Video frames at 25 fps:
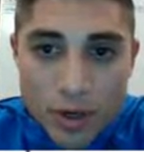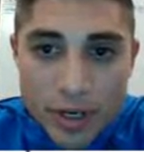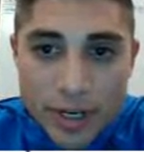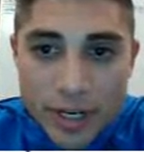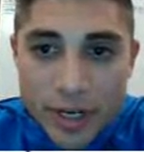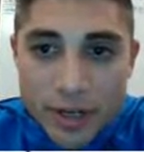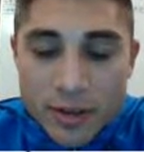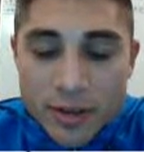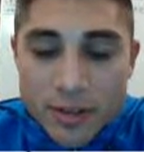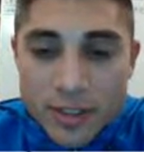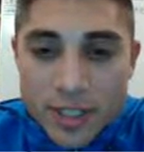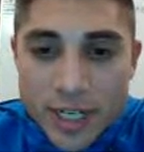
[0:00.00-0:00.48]

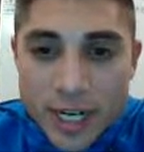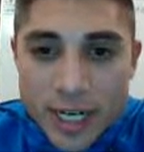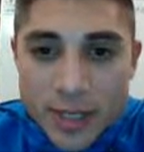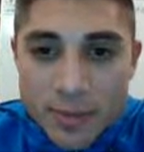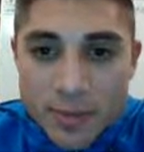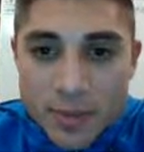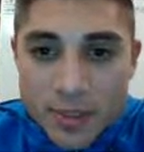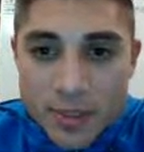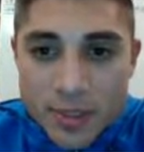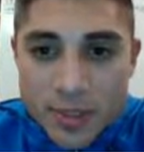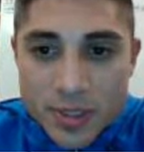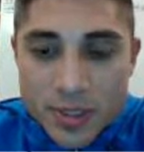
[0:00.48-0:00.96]

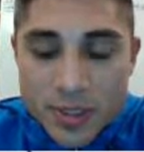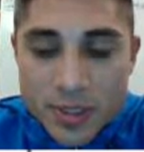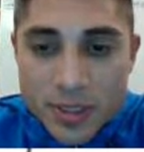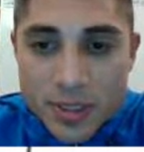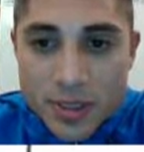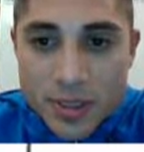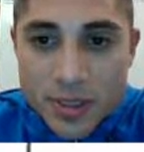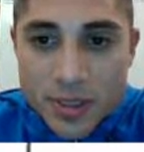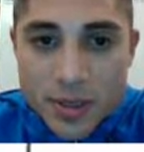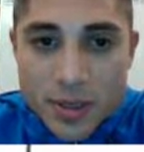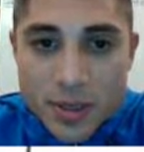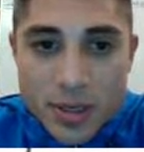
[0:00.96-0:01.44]
karyotypes.
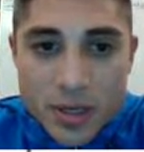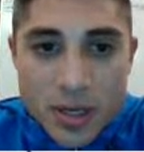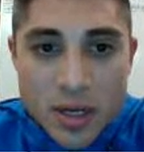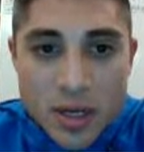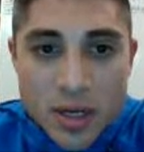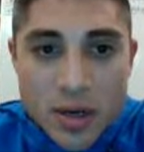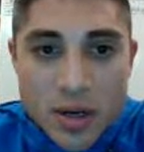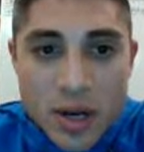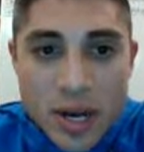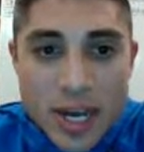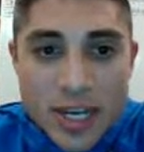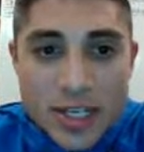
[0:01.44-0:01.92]

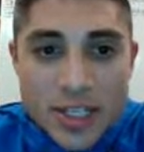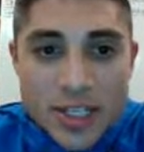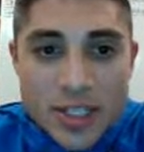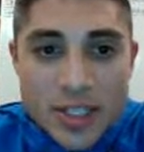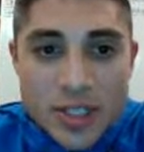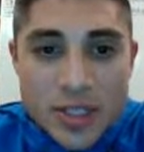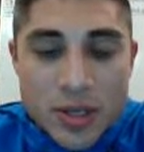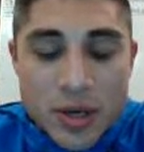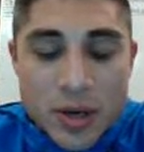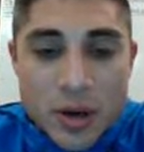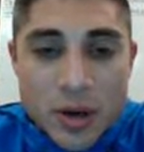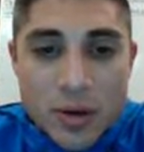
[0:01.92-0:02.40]
All right,
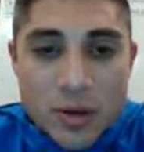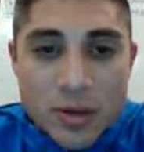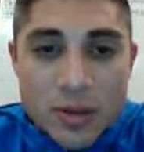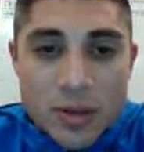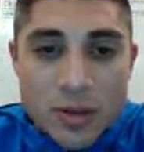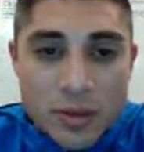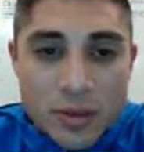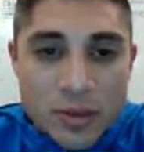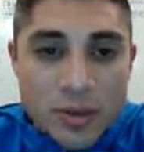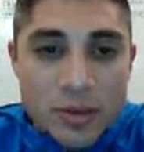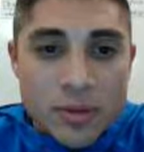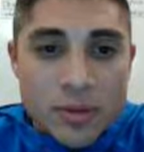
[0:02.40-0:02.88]
so
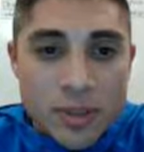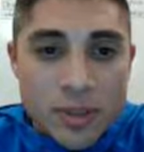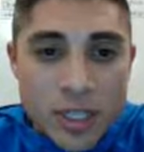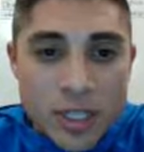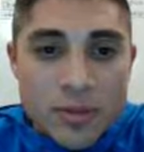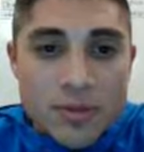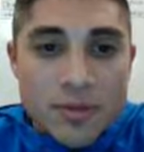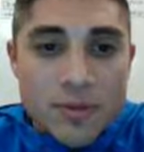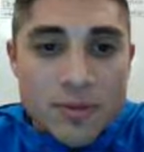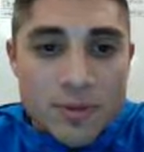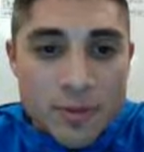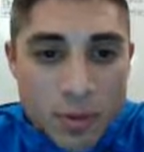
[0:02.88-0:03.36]
you'll
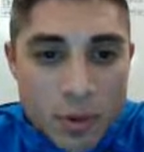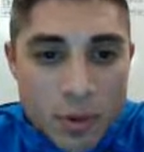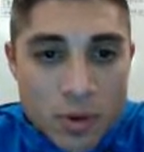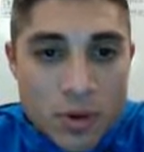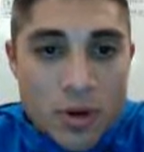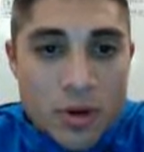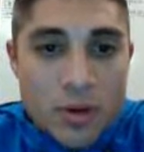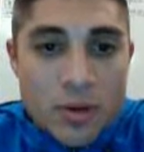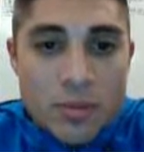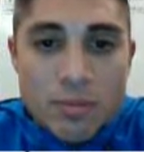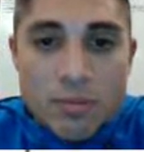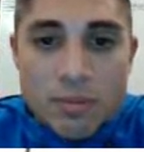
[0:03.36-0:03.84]
need
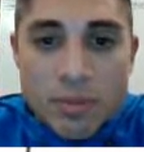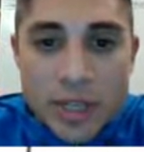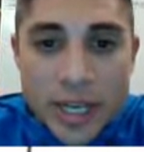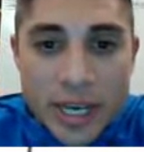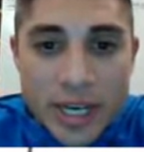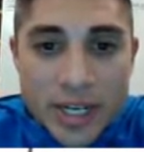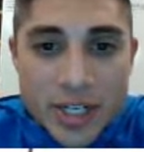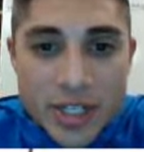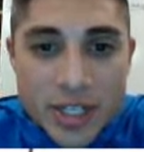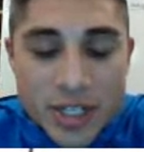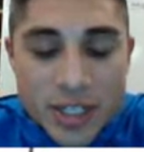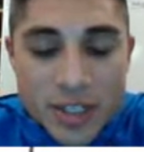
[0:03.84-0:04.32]
4
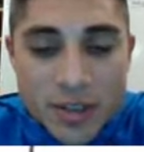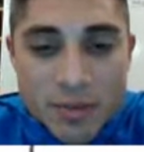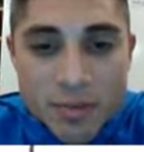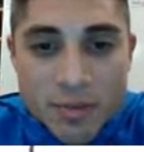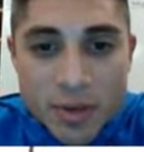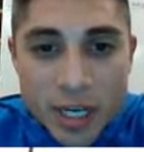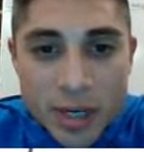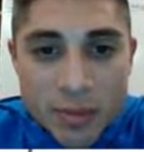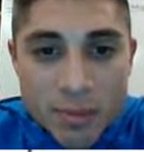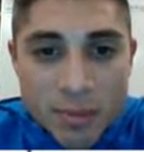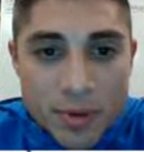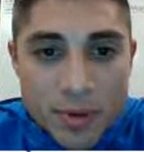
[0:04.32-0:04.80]
blank sheets
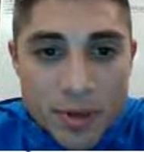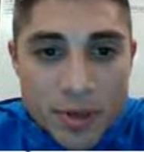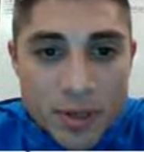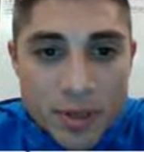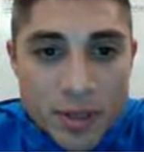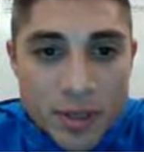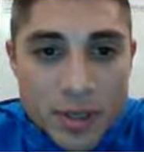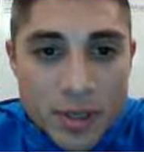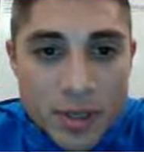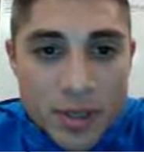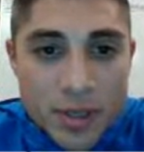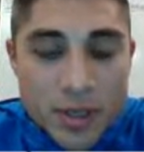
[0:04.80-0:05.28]
of
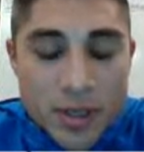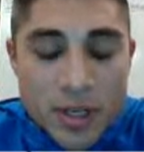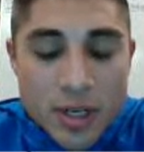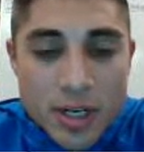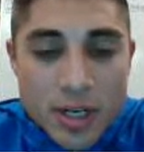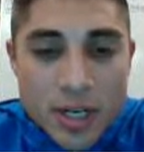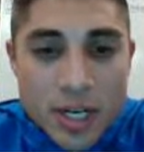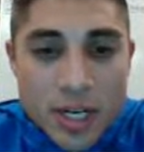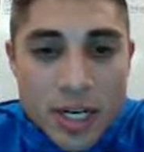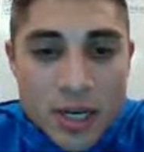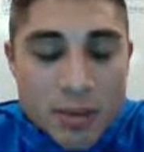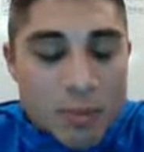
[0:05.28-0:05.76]
paper,
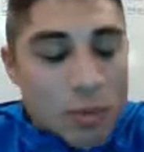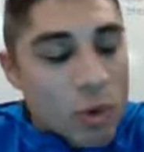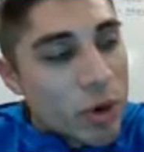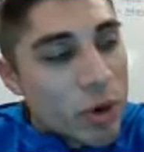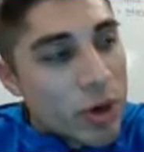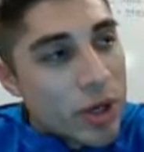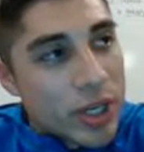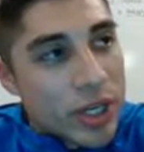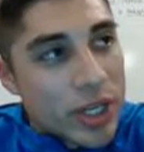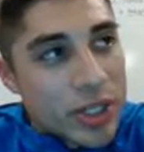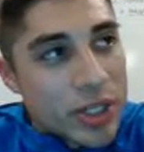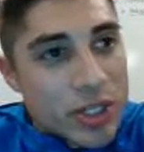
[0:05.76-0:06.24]

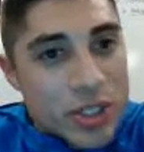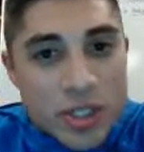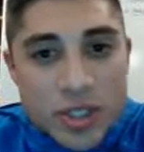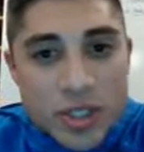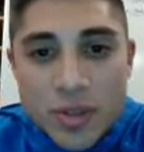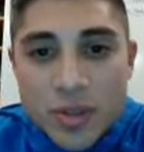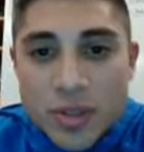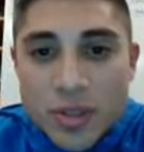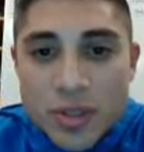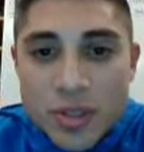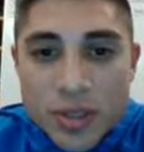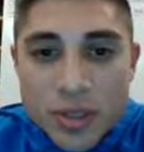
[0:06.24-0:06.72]
or you could
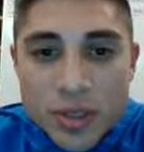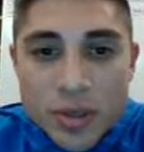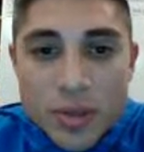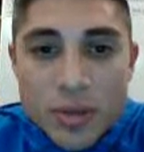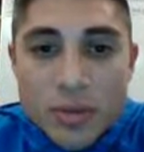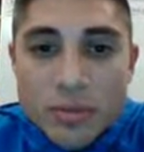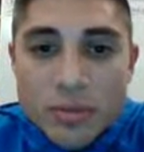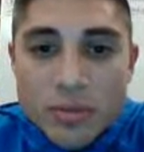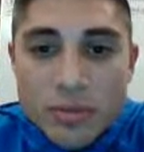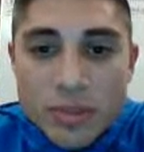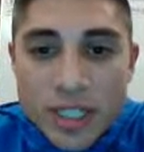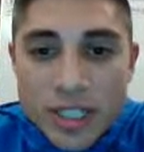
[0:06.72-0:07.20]
just use
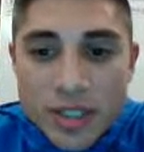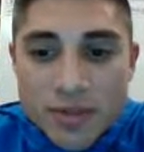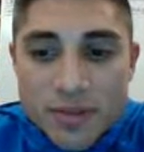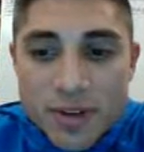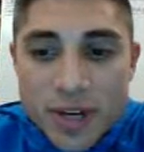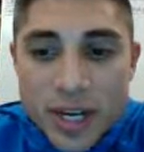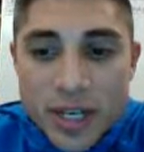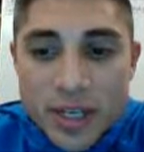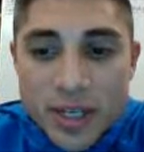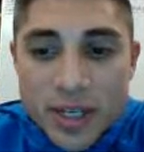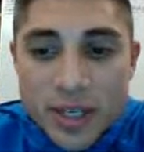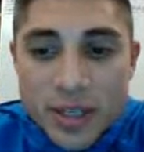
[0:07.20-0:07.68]
2. That's
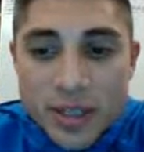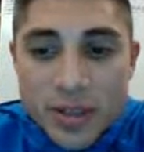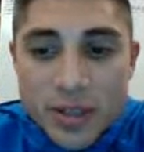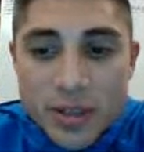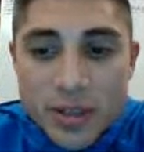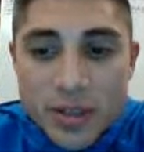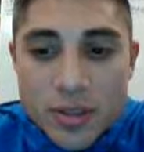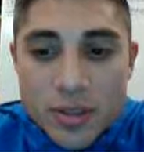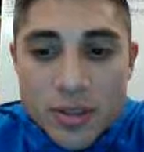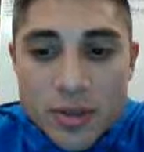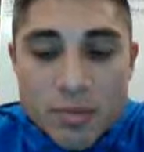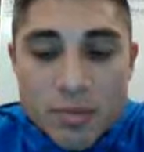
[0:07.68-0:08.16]
fine. You can
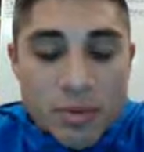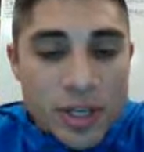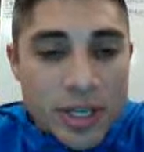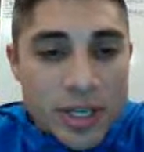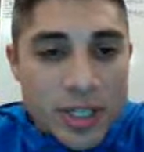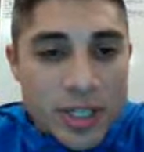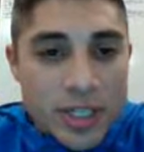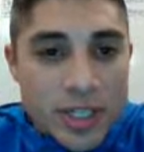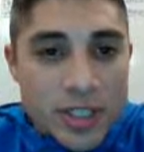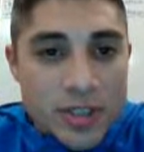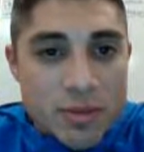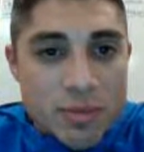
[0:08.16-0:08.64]
use 2
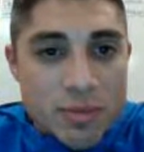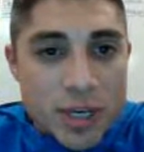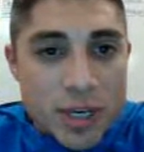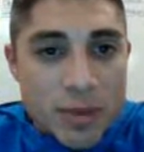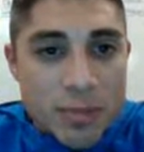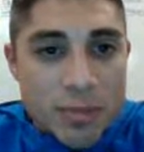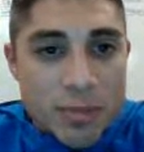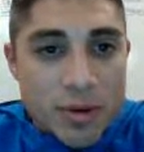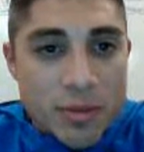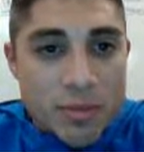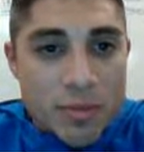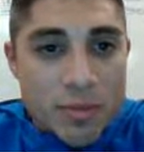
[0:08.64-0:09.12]
blank sheets of
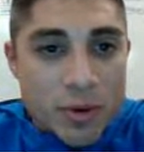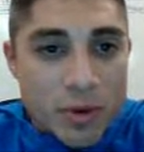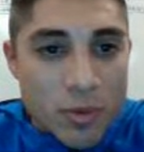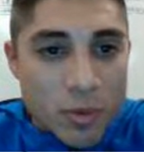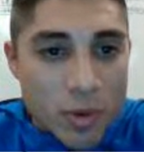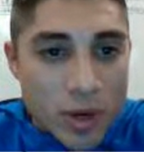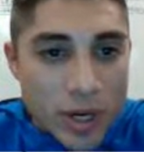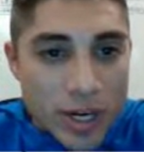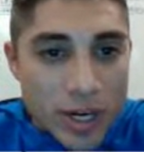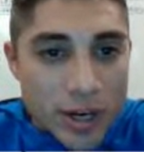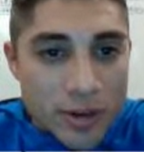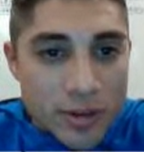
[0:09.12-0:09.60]
paper and
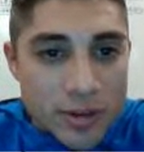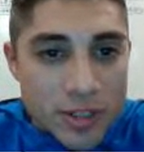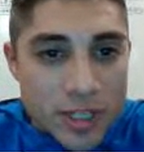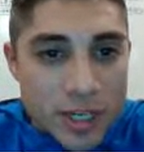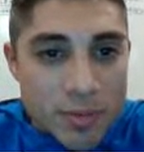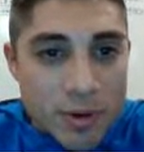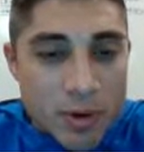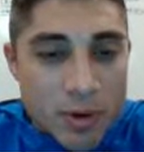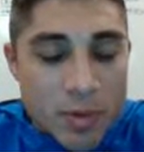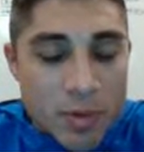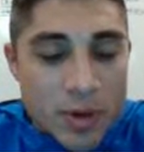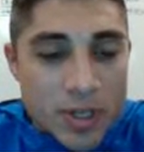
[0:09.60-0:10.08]
put one
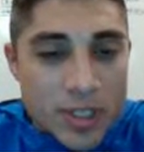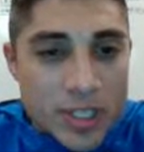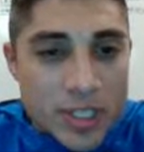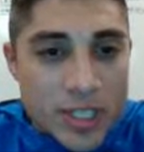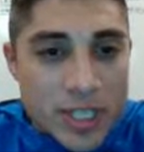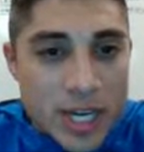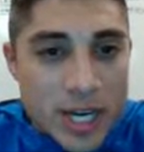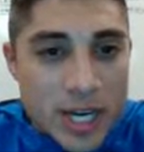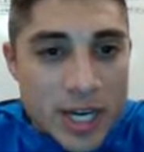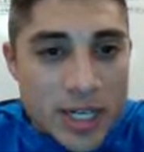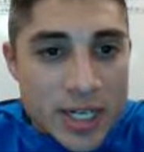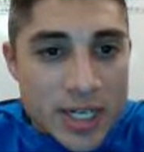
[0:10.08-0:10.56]
karyotype on one
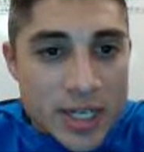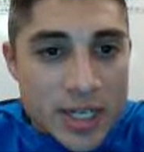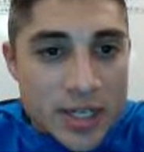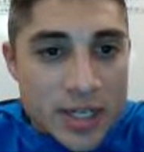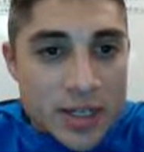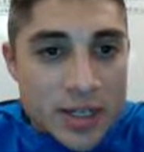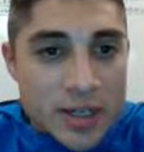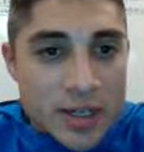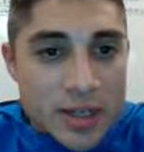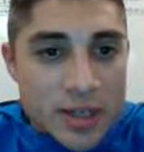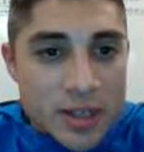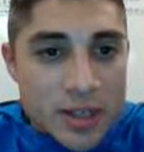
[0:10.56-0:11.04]
side
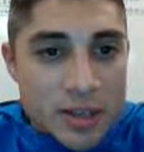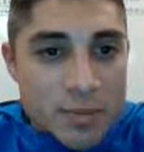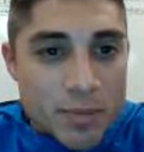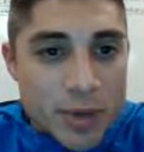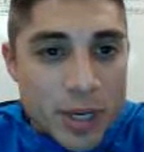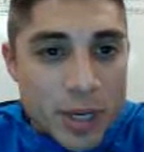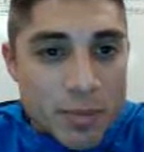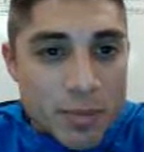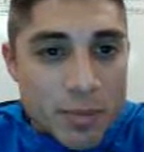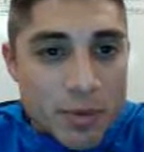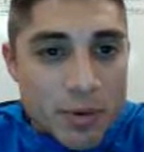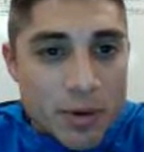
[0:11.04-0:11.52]
of the
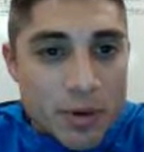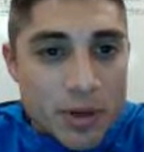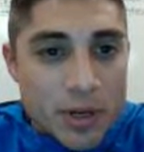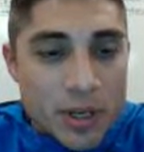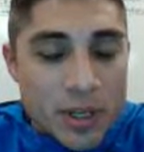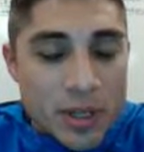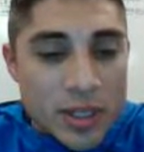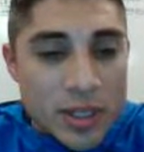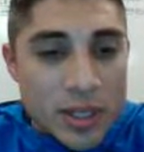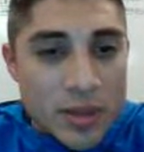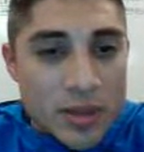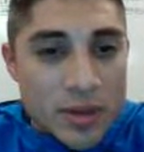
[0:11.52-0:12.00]
paper
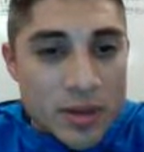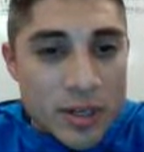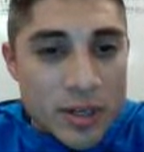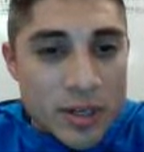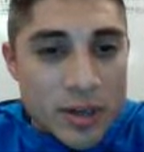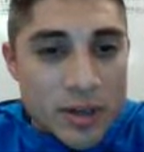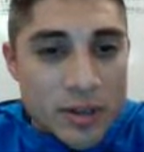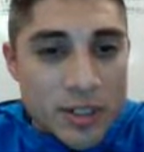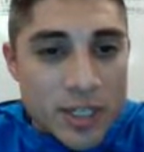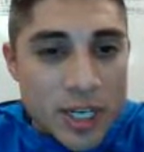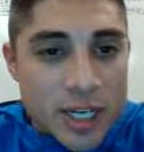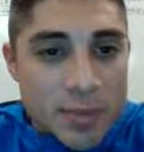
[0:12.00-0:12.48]
and the other
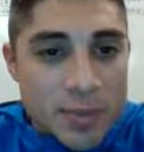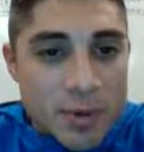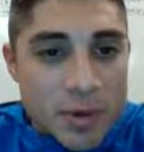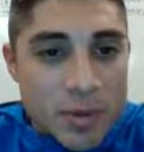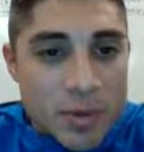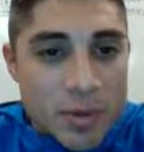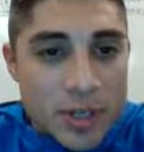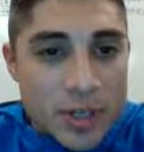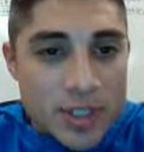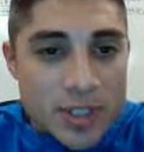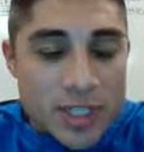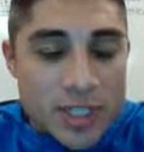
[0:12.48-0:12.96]
karyotype
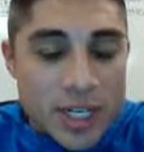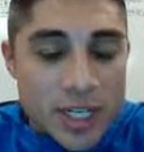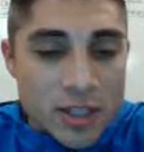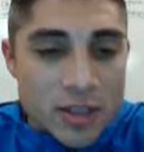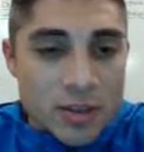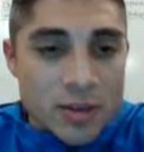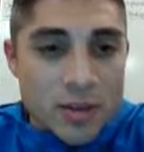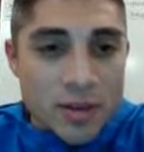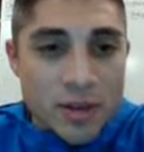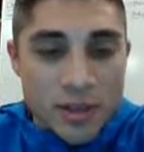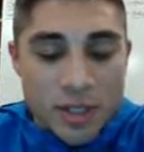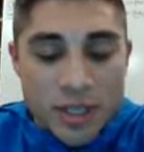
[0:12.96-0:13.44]
on one
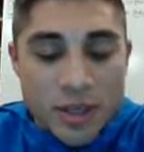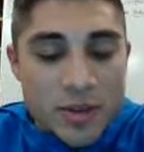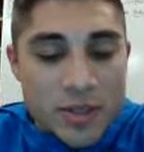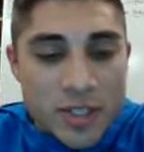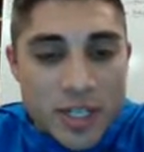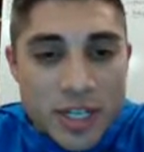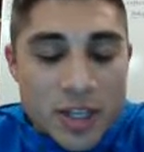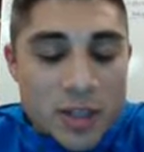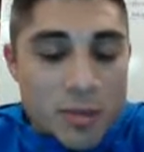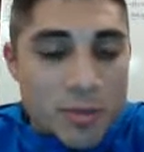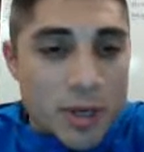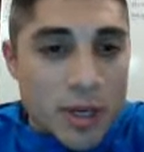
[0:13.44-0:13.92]
side of on the other
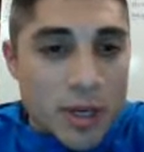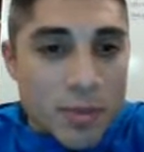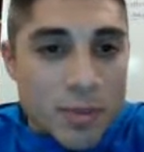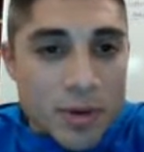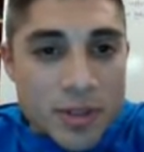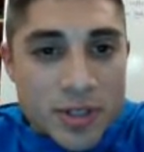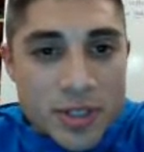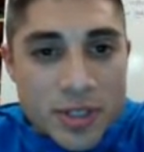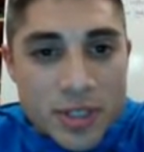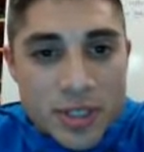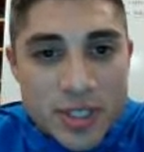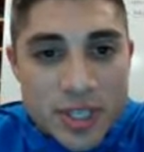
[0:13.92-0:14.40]
side of the
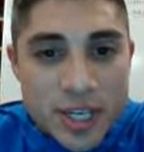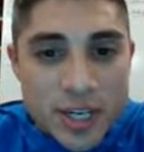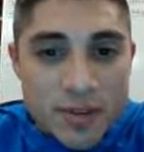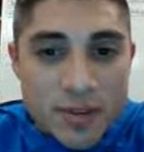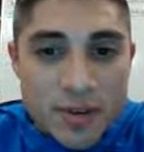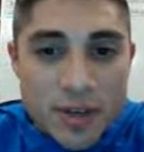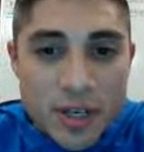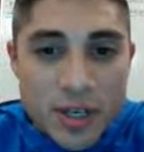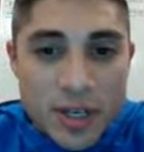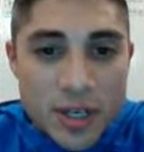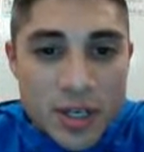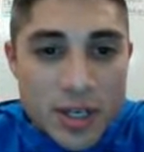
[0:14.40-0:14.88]
paper to
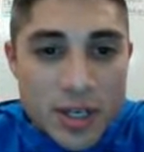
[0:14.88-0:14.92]
save